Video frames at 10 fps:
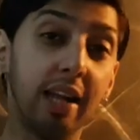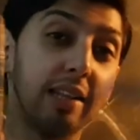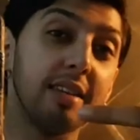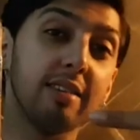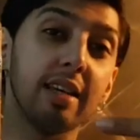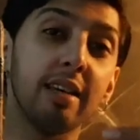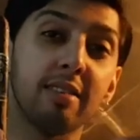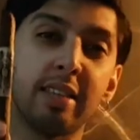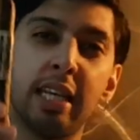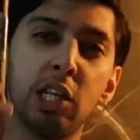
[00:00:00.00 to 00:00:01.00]
This
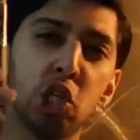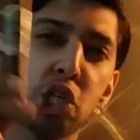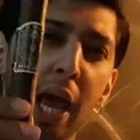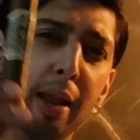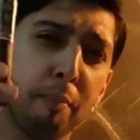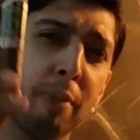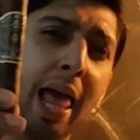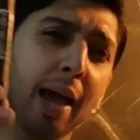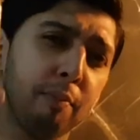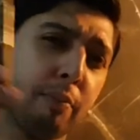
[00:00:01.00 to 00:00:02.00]
is the jet
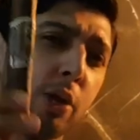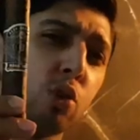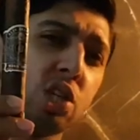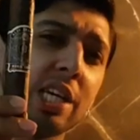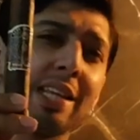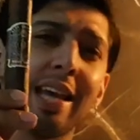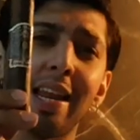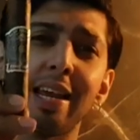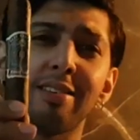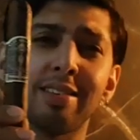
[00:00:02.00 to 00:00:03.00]
black beauty
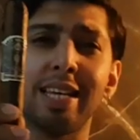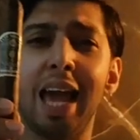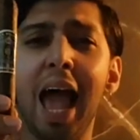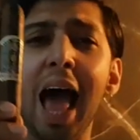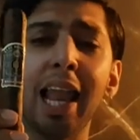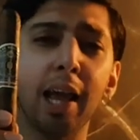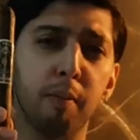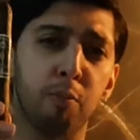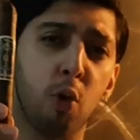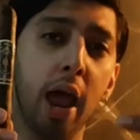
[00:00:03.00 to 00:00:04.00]
that is the Alec
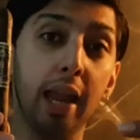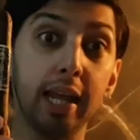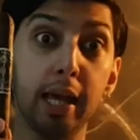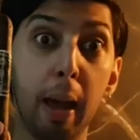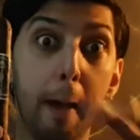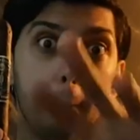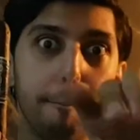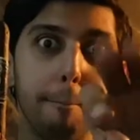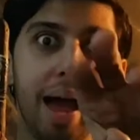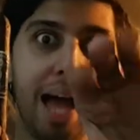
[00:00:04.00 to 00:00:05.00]
Bradley
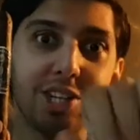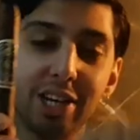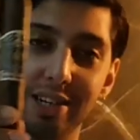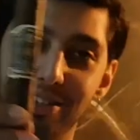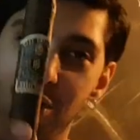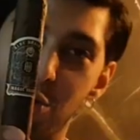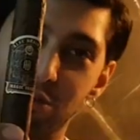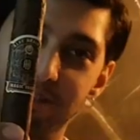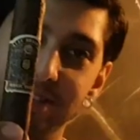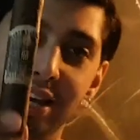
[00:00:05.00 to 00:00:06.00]
Magic
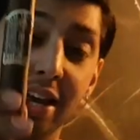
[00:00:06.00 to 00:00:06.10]
Toast.